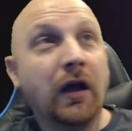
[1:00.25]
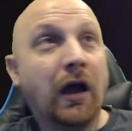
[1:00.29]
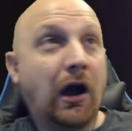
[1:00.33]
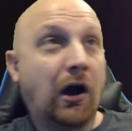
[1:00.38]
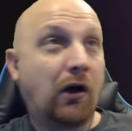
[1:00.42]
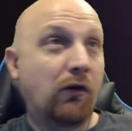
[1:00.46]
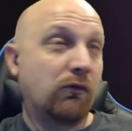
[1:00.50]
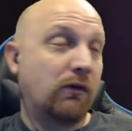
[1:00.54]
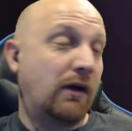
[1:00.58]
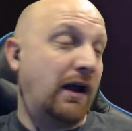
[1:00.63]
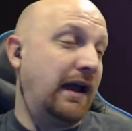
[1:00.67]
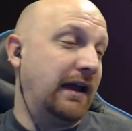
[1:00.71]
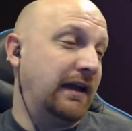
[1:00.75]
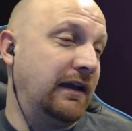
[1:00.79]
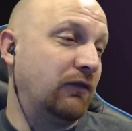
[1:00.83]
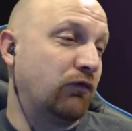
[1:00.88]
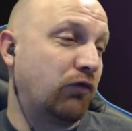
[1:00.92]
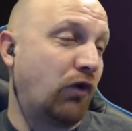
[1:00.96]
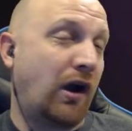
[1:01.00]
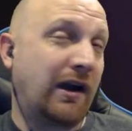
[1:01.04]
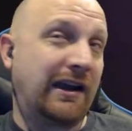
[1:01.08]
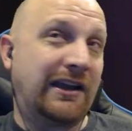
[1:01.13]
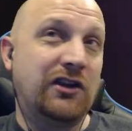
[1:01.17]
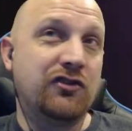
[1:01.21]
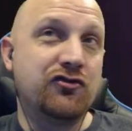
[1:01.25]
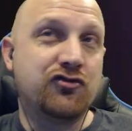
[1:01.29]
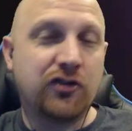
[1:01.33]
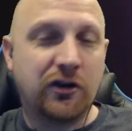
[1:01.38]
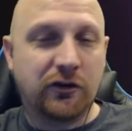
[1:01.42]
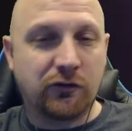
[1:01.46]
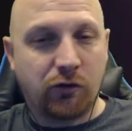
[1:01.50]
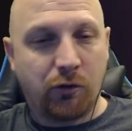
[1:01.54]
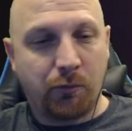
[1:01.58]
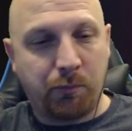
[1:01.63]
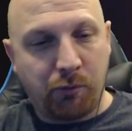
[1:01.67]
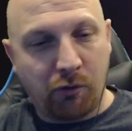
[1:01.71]
All right, rocking
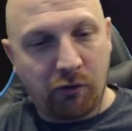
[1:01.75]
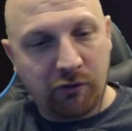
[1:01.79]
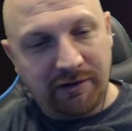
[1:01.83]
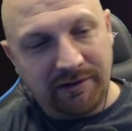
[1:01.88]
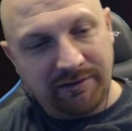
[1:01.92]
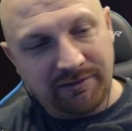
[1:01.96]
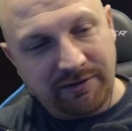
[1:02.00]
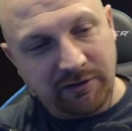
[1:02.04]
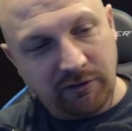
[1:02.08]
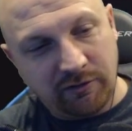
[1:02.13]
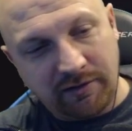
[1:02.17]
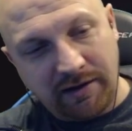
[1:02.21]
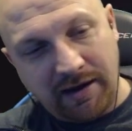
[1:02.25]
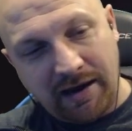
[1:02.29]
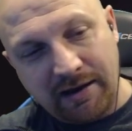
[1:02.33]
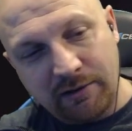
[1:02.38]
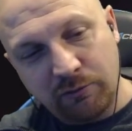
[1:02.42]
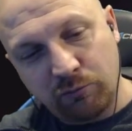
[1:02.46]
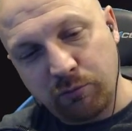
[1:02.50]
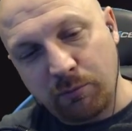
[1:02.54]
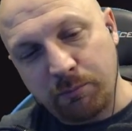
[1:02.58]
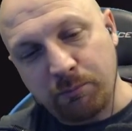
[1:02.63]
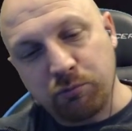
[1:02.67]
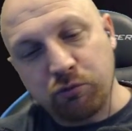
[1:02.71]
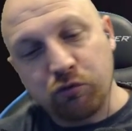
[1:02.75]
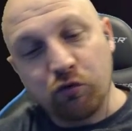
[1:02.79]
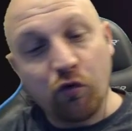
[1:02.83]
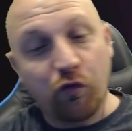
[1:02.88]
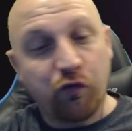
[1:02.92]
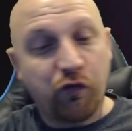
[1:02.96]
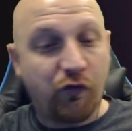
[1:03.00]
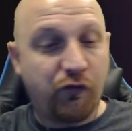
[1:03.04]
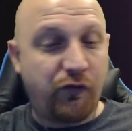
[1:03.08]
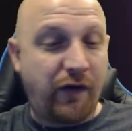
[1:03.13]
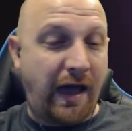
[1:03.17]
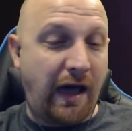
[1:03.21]
General Purgus here, guys, with
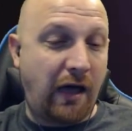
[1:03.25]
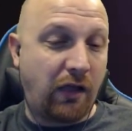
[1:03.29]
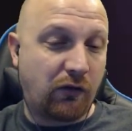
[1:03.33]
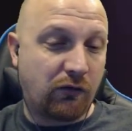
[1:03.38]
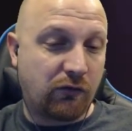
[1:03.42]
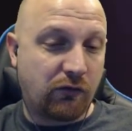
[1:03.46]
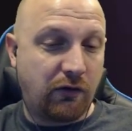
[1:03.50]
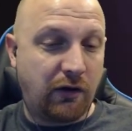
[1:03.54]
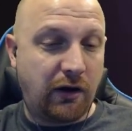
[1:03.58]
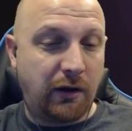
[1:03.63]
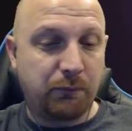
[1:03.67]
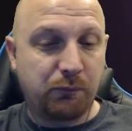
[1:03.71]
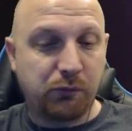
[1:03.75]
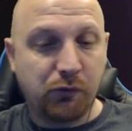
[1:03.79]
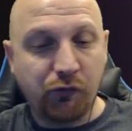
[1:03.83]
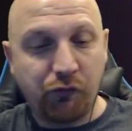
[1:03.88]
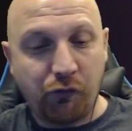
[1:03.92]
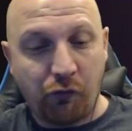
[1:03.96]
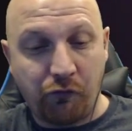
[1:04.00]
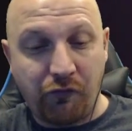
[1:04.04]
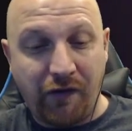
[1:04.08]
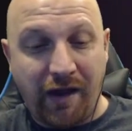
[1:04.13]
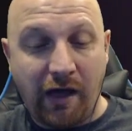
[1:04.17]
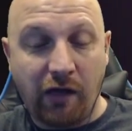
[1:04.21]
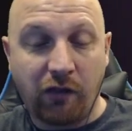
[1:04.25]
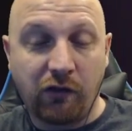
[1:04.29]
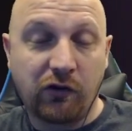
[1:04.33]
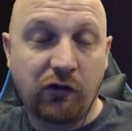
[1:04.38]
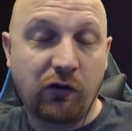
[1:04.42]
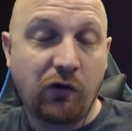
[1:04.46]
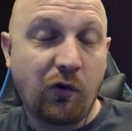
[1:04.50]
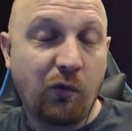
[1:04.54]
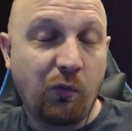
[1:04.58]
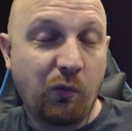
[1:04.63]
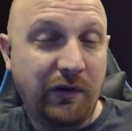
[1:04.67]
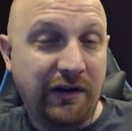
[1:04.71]
Proof of Valor on. Proof of
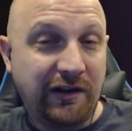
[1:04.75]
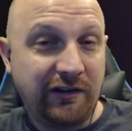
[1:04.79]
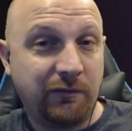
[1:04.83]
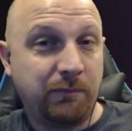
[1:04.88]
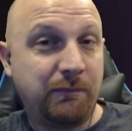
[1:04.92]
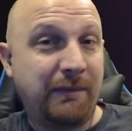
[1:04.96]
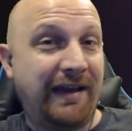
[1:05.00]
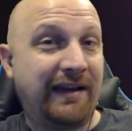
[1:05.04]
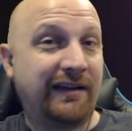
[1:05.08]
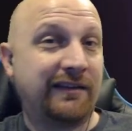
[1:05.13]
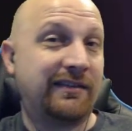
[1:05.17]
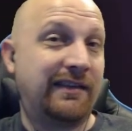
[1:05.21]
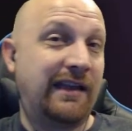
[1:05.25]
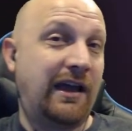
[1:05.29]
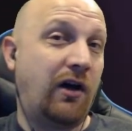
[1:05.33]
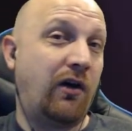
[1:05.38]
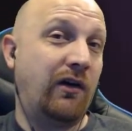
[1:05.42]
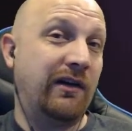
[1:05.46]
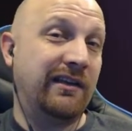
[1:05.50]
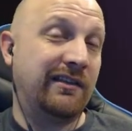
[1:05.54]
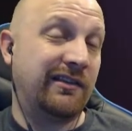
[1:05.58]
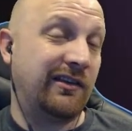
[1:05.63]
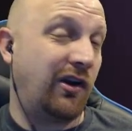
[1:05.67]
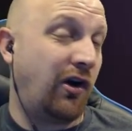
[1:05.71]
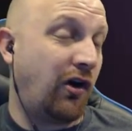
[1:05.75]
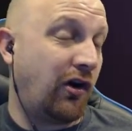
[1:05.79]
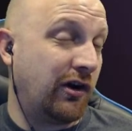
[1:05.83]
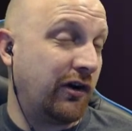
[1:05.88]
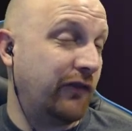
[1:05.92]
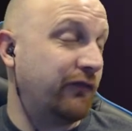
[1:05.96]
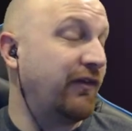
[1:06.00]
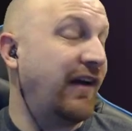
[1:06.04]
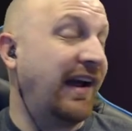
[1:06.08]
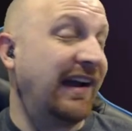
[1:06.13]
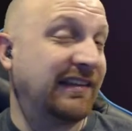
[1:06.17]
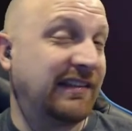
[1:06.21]
Valor, when it's maxed out, is an
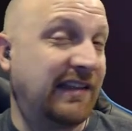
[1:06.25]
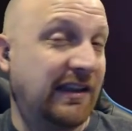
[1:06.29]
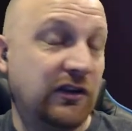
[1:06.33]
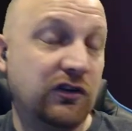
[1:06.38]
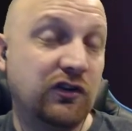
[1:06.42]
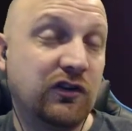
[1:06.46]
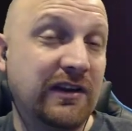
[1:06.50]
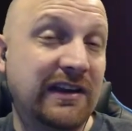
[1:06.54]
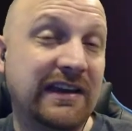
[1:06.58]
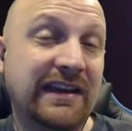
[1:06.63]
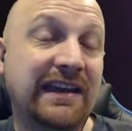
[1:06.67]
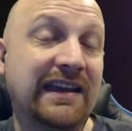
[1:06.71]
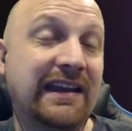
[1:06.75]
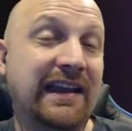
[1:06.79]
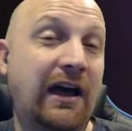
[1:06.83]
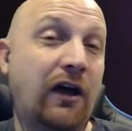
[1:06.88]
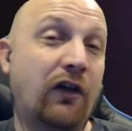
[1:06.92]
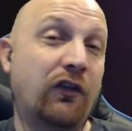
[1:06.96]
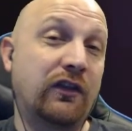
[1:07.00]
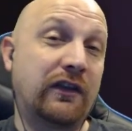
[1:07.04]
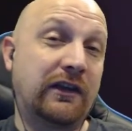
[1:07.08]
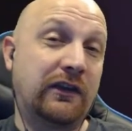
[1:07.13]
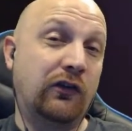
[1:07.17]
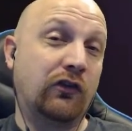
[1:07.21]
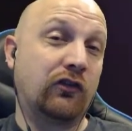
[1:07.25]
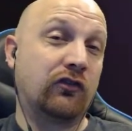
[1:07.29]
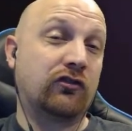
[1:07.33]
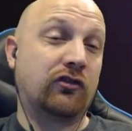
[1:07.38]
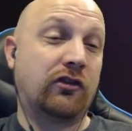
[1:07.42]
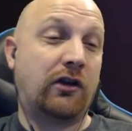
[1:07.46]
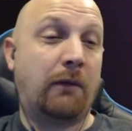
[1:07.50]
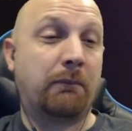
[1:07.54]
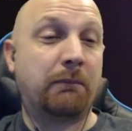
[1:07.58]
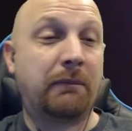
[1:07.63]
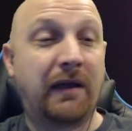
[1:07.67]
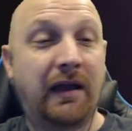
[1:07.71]
artifact that you can get out of the guild
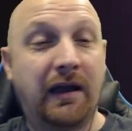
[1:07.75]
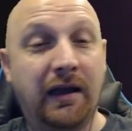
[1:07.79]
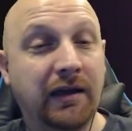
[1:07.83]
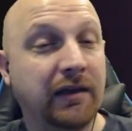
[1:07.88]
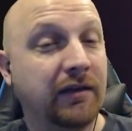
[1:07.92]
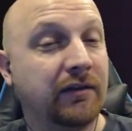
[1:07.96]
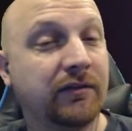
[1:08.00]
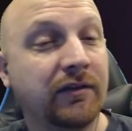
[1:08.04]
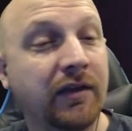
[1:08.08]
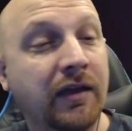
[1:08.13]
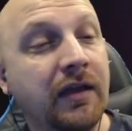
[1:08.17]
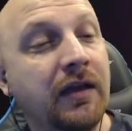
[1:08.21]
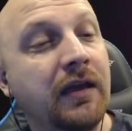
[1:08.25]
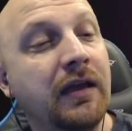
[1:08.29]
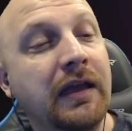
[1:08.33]
shop, guys.